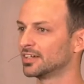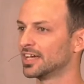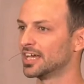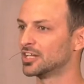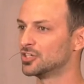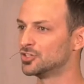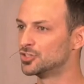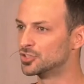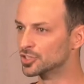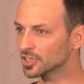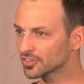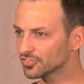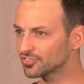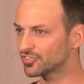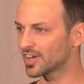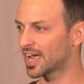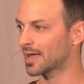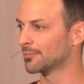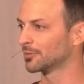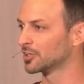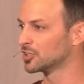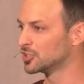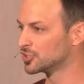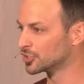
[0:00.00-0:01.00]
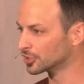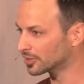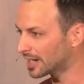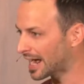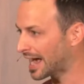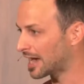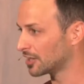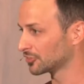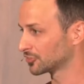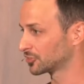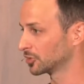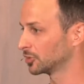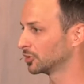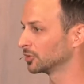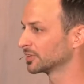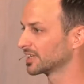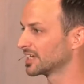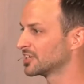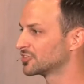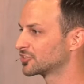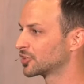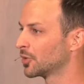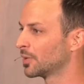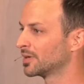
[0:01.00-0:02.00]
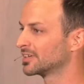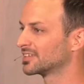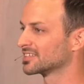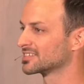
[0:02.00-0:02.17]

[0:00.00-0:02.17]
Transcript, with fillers: and your family, your household is going